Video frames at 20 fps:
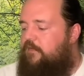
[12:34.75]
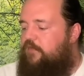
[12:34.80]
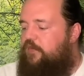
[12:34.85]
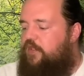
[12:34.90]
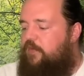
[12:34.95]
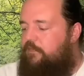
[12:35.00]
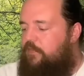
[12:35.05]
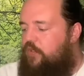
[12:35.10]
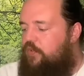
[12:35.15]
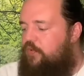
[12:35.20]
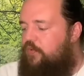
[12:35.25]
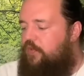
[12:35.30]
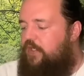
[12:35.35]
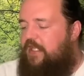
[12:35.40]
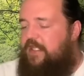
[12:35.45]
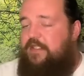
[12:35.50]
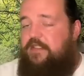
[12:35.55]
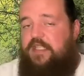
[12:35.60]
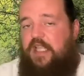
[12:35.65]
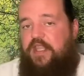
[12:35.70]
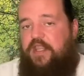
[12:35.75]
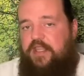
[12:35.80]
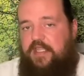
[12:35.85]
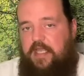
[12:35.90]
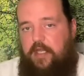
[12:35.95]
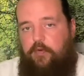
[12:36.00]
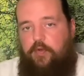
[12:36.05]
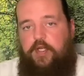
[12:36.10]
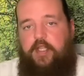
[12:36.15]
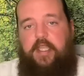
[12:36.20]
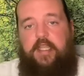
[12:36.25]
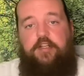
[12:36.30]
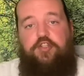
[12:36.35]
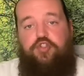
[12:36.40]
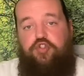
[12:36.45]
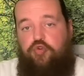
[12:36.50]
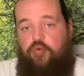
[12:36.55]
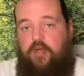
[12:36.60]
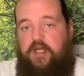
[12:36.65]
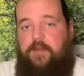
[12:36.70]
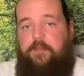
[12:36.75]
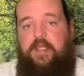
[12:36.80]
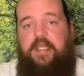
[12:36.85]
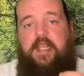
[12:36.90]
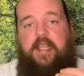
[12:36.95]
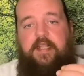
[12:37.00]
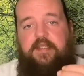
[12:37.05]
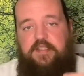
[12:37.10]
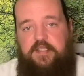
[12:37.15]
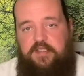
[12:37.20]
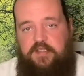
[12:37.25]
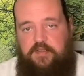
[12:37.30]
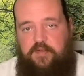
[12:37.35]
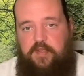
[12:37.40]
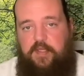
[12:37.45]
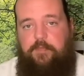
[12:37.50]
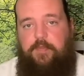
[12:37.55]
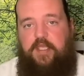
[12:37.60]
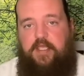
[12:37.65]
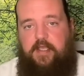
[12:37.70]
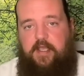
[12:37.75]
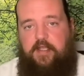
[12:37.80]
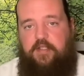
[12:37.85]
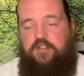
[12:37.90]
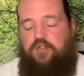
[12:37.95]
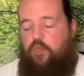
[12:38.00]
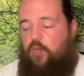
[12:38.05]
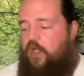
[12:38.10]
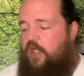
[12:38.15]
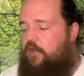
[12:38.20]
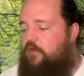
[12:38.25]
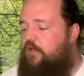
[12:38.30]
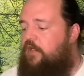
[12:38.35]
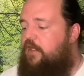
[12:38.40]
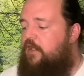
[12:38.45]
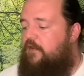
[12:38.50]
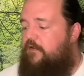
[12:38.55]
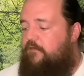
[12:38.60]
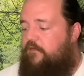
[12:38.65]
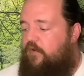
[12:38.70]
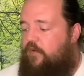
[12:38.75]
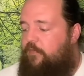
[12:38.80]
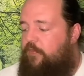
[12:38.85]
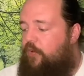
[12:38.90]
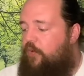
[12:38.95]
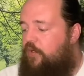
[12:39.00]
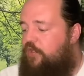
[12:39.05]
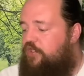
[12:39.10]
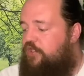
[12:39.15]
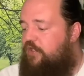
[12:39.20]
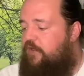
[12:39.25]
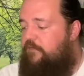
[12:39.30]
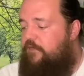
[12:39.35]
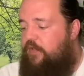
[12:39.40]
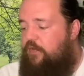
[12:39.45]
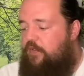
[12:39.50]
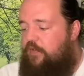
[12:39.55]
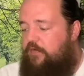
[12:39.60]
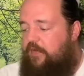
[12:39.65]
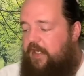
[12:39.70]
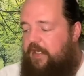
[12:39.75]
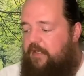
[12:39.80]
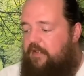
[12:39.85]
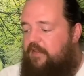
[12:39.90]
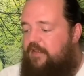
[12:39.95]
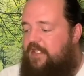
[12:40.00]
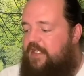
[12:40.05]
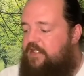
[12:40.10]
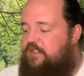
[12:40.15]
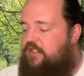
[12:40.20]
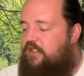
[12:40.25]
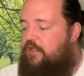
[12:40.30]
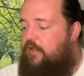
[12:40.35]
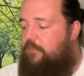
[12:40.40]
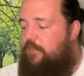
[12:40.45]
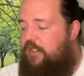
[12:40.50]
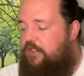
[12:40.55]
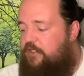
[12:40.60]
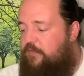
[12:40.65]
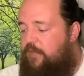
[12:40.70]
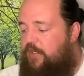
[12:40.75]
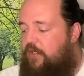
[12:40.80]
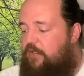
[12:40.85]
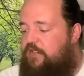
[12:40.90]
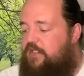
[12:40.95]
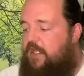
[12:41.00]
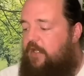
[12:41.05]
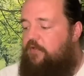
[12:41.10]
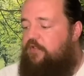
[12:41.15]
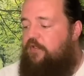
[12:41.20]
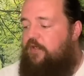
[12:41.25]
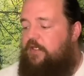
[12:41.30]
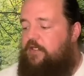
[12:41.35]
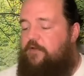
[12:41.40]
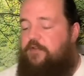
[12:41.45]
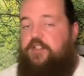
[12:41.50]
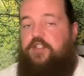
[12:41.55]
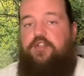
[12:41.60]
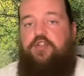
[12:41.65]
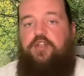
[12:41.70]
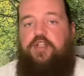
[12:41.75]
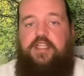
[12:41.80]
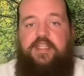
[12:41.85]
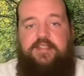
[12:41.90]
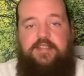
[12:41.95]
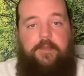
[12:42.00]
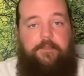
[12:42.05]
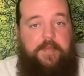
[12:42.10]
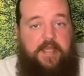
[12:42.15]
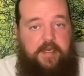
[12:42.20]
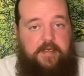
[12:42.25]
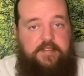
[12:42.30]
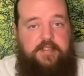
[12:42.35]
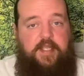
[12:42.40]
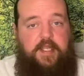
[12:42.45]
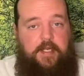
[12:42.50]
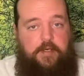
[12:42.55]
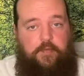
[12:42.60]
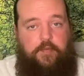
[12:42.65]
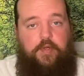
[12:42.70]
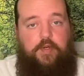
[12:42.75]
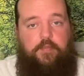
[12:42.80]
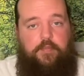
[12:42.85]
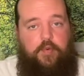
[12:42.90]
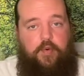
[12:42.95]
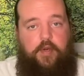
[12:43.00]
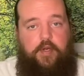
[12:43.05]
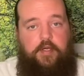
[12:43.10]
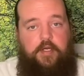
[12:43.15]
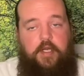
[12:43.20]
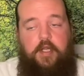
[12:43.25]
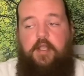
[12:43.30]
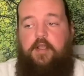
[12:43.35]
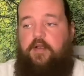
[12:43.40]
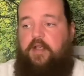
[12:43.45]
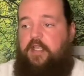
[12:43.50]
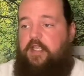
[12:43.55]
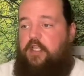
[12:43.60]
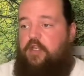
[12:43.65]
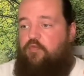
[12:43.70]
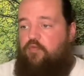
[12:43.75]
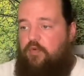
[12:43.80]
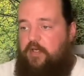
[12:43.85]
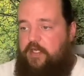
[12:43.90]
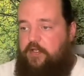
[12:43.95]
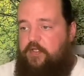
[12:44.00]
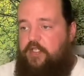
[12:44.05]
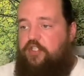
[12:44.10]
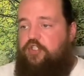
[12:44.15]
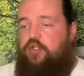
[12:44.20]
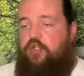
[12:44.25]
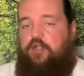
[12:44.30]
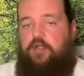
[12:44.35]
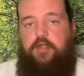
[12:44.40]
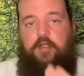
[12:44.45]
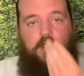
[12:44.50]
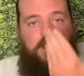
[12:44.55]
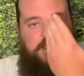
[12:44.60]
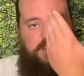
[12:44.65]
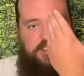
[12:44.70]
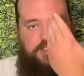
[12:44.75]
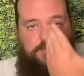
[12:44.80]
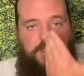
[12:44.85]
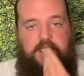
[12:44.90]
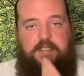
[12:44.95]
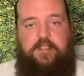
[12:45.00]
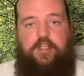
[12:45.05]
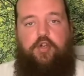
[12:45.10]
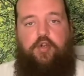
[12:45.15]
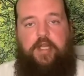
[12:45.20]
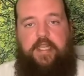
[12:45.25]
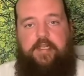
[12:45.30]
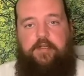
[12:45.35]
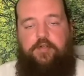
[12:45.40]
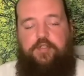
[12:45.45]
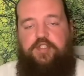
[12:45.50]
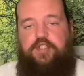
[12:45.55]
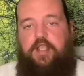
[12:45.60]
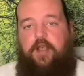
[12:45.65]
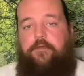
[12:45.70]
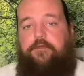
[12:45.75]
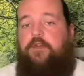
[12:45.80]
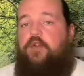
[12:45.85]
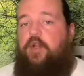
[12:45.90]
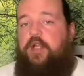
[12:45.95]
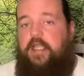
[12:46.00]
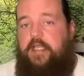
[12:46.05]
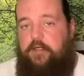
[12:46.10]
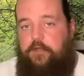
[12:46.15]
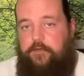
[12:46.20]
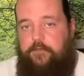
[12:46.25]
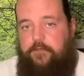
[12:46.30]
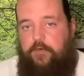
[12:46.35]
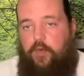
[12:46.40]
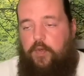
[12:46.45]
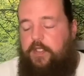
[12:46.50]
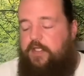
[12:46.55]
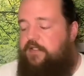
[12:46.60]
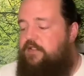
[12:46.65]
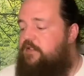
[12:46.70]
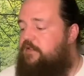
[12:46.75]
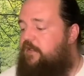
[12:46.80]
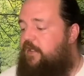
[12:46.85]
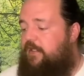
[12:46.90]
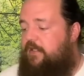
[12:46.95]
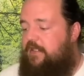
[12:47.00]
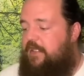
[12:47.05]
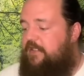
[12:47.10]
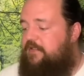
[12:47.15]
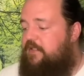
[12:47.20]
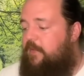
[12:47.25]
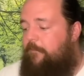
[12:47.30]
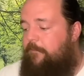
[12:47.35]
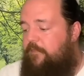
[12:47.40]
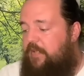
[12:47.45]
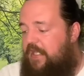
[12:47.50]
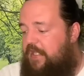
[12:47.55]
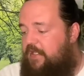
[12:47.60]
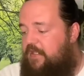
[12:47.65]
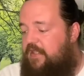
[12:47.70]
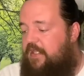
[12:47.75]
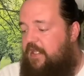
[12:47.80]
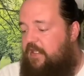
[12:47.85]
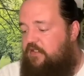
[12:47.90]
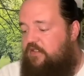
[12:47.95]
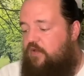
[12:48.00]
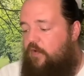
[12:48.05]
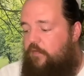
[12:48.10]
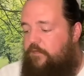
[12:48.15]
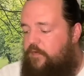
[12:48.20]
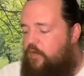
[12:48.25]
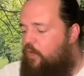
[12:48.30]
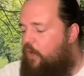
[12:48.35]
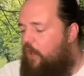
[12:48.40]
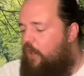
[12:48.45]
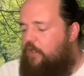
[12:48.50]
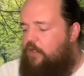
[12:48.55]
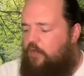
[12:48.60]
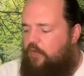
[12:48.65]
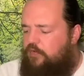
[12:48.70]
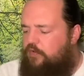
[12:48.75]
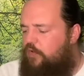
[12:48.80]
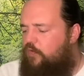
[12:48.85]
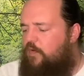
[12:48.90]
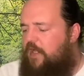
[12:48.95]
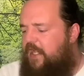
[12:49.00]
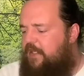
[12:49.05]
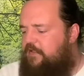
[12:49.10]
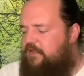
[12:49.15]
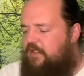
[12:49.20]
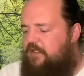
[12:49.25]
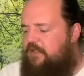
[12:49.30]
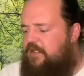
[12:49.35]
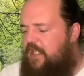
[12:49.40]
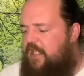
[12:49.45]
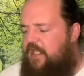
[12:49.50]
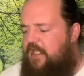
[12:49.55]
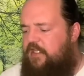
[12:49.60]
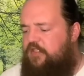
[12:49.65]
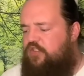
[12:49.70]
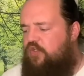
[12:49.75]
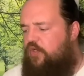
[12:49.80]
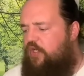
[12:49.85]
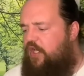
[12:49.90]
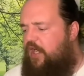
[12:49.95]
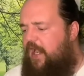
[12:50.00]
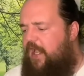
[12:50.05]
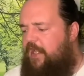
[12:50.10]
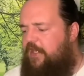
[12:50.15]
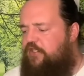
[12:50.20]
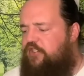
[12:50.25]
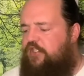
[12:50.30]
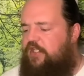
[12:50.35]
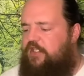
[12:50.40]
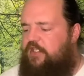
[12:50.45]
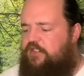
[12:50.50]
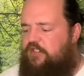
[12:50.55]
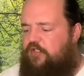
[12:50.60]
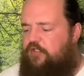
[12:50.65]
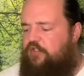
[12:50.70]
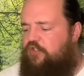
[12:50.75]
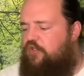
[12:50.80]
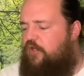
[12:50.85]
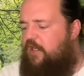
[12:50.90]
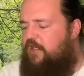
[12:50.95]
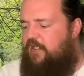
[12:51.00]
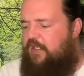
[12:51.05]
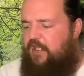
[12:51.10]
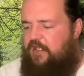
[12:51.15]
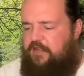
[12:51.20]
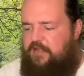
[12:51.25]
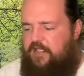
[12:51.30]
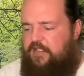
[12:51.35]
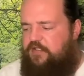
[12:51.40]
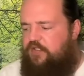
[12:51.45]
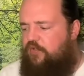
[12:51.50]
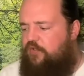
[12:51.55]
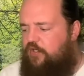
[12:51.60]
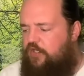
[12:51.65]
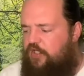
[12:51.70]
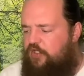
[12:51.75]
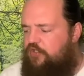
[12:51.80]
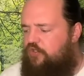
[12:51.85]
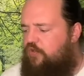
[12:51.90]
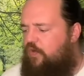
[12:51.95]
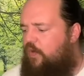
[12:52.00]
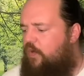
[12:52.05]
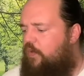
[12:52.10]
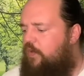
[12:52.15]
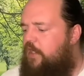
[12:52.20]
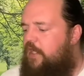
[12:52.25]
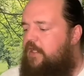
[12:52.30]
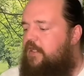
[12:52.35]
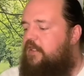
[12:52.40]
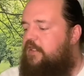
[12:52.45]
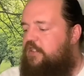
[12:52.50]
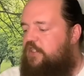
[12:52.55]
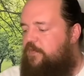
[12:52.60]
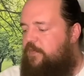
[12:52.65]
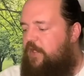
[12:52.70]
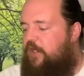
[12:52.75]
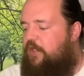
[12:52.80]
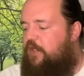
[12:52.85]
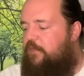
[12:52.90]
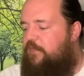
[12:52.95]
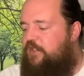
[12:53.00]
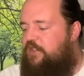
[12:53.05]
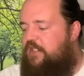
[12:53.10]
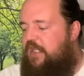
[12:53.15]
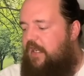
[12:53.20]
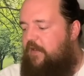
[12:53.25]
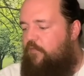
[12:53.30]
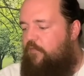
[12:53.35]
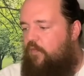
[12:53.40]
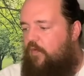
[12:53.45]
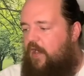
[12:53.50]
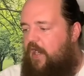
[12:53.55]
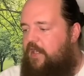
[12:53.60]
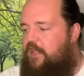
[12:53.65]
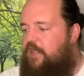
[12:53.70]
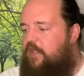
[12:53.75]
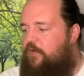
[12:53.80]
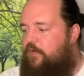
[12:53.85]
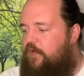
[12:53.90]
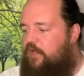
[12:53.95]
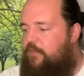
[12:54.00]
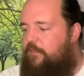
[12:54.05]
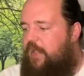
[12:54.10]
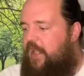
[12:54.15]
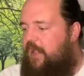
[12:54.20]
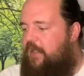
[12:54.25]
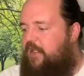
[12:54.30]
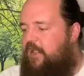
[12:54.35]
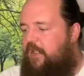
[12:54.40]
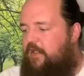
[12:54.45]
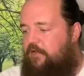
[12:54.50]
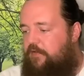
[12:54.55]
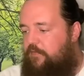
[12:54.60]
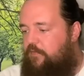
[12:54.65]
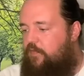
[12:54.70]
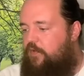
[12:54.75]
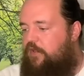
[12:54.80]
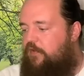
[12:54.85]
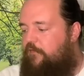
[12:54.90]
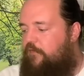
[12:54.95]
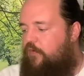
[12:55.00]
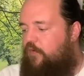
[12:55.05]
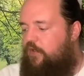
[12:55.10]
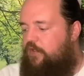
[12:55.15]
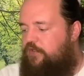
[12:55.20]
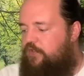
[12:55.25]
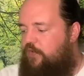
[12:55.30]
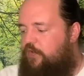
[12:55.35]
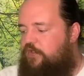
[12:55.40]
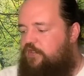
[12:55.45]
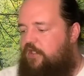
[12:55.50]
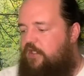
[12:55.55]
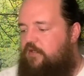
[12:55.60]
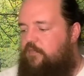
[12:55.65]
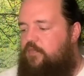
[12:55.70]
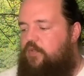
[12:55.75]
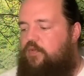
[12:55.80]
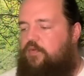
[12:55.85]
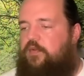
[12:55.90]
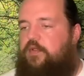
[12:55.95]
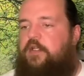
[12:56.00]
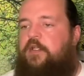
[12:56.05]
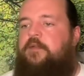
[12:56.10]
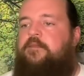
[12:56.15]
The moon is etheric and dreamy and sleepy as well. For a portion of you, like this could be spirit telling you, like, listen, you need to meditate a little more. Like you really should speak to your inner self, your inner voice. Like that's a big thing. So if you are going through hectic things or you're anxious or you're trying to get this under control, spirit could be saying right here on the back end with the four swords and the moon,